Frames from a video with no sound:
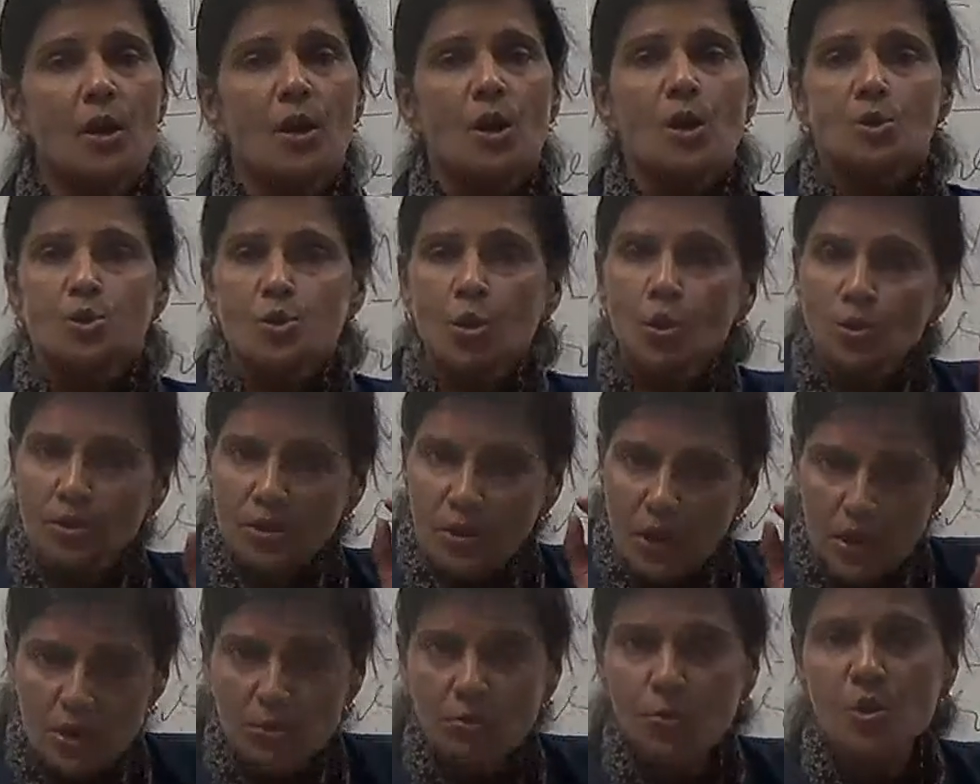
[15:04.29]
So
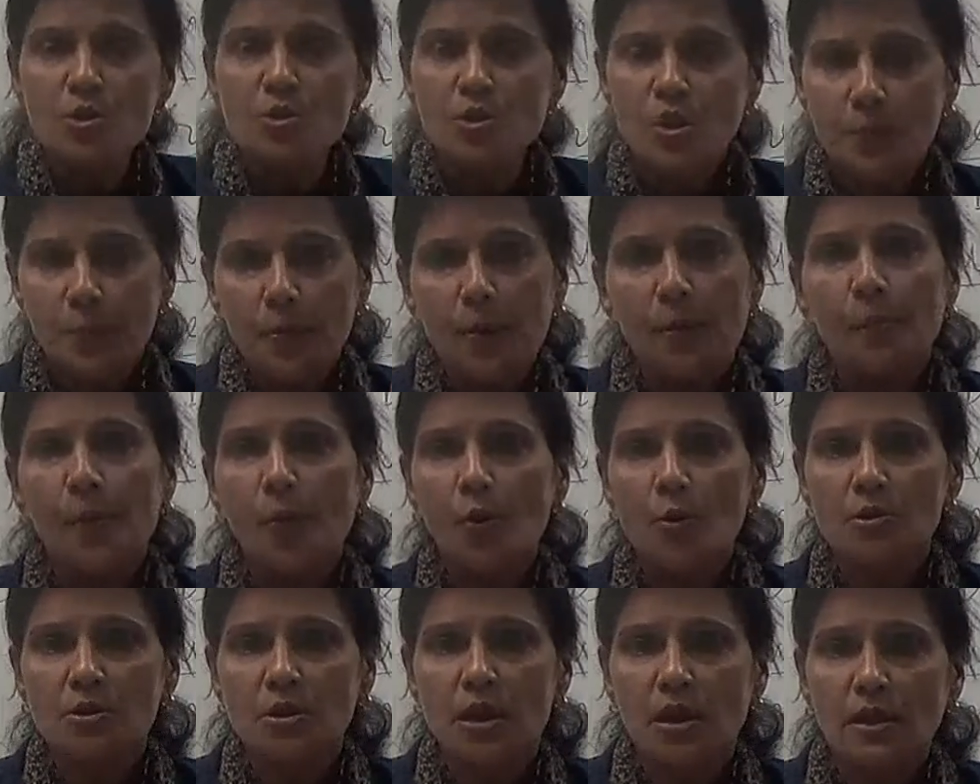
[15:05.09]
this was the
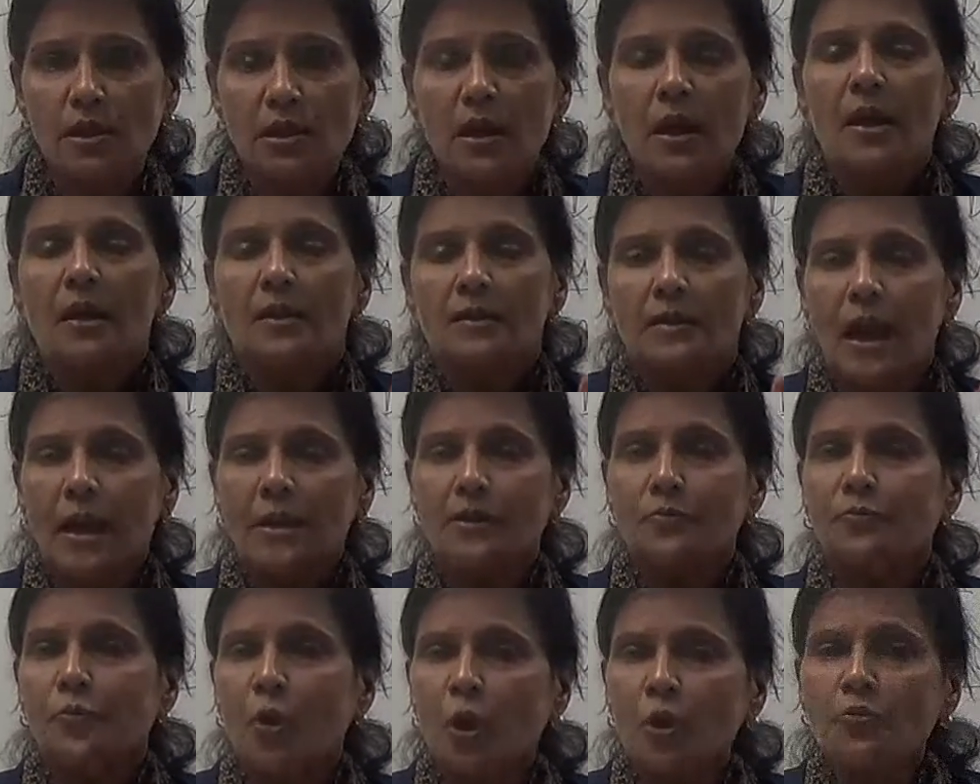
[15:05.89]
proposal that
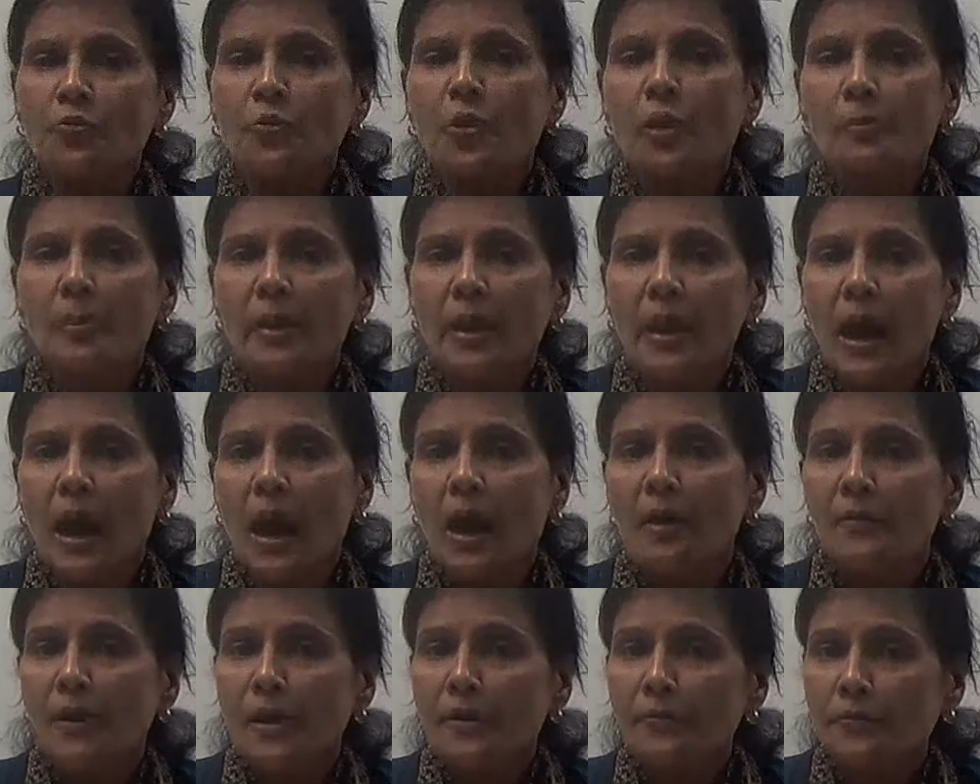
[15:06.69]
what will be
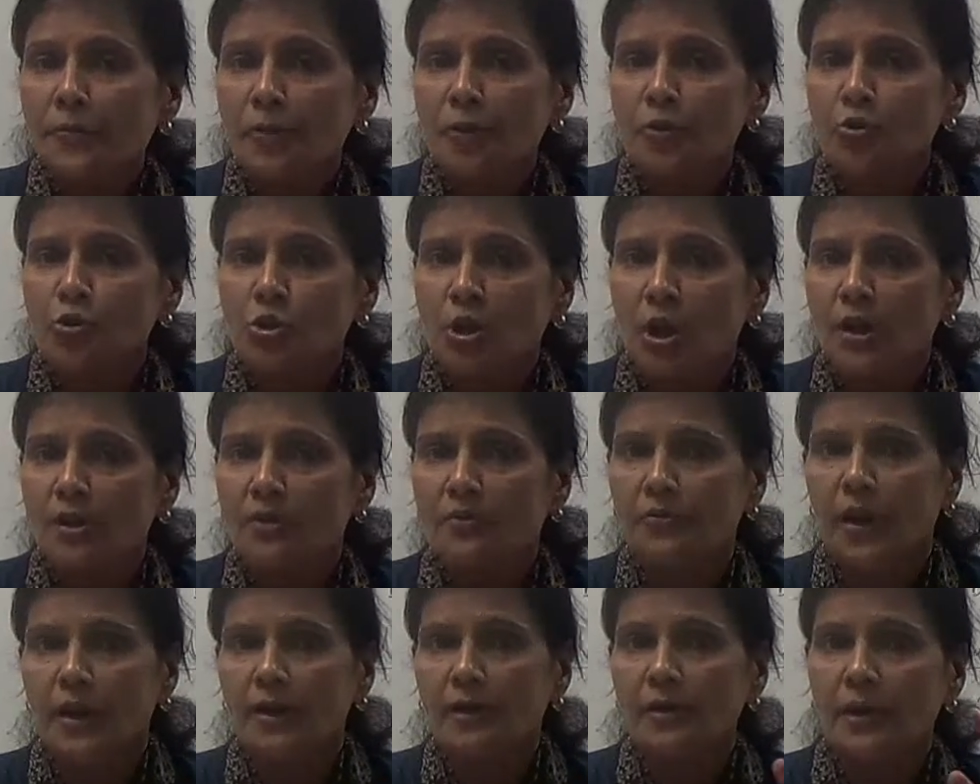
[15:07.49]
our future
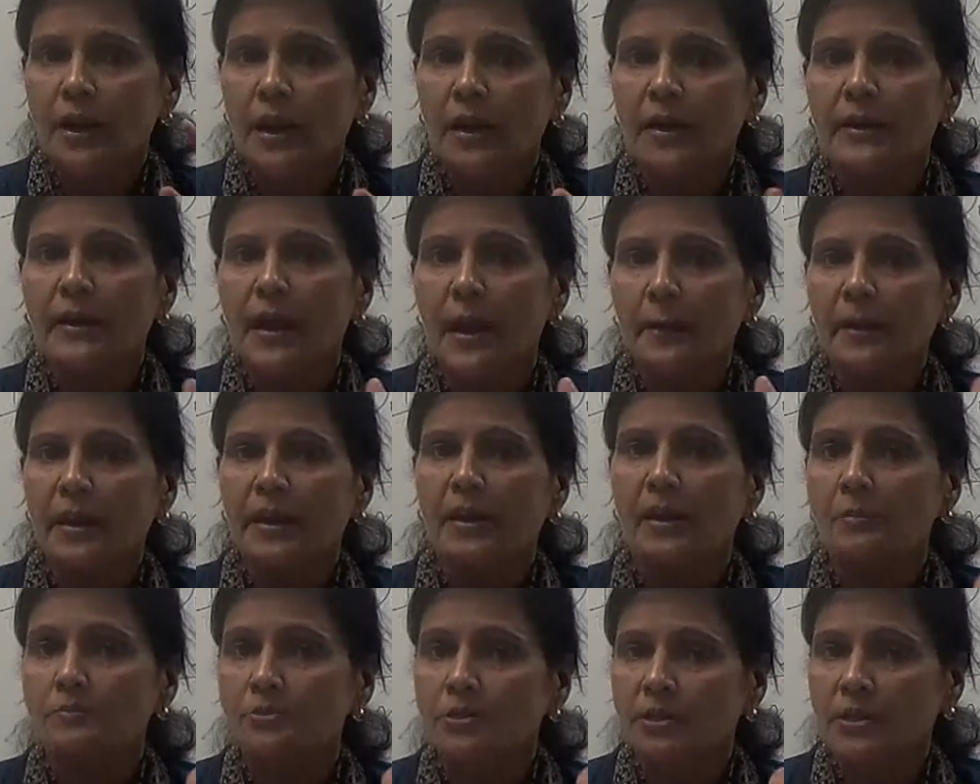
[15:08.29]
when India
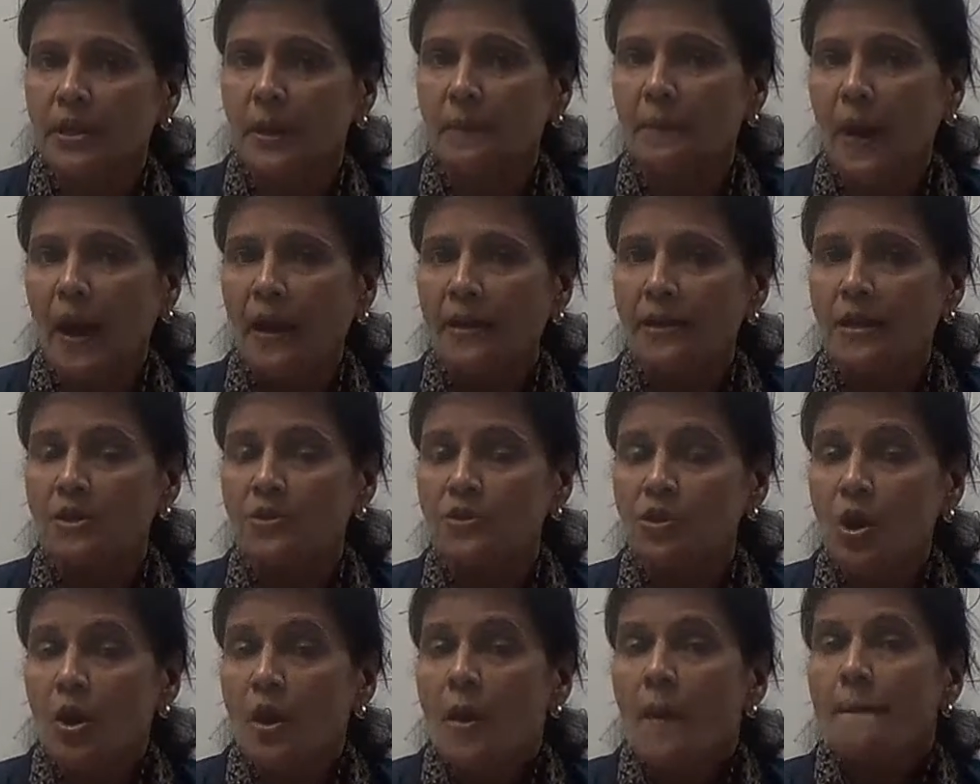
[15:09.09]
becomes
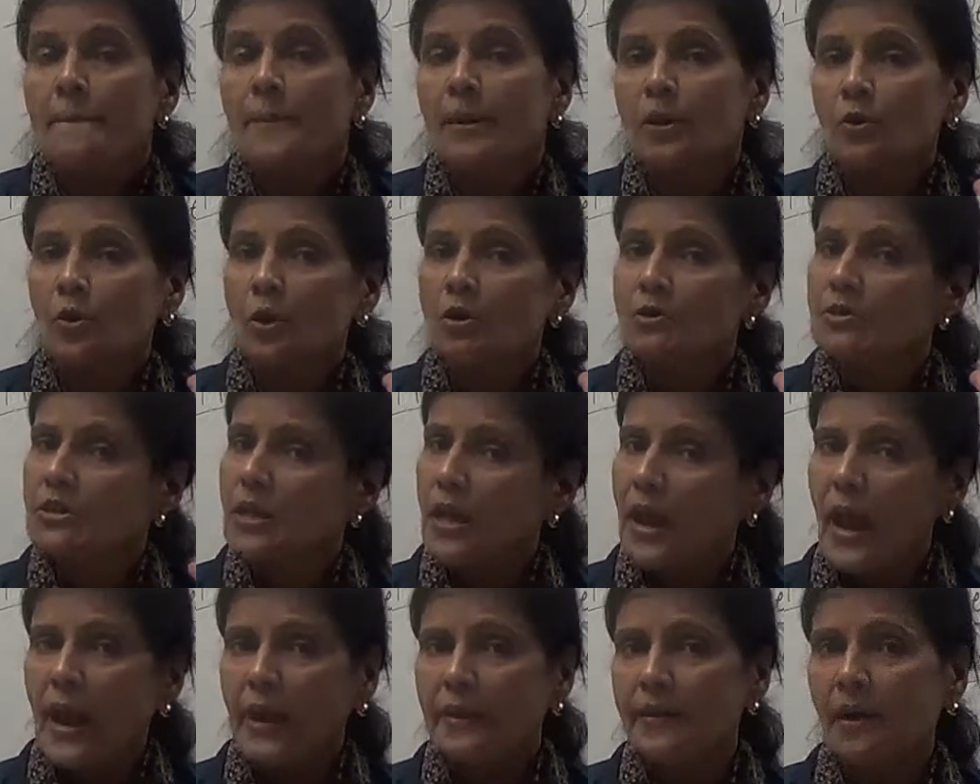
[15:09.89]
independent because they
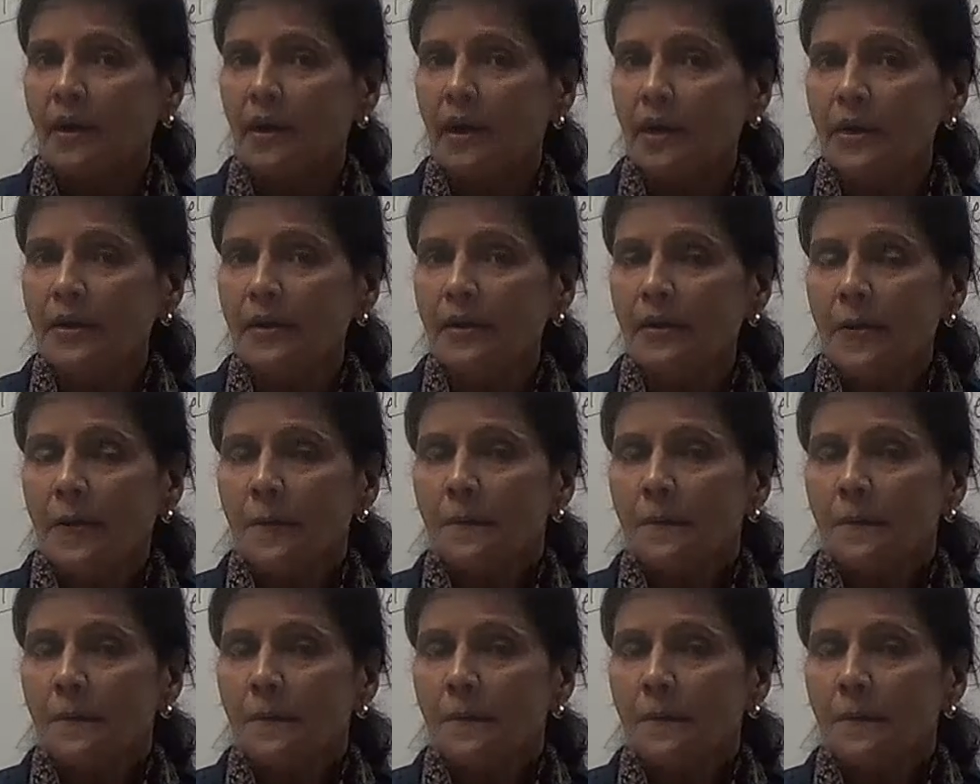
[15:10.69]
had heard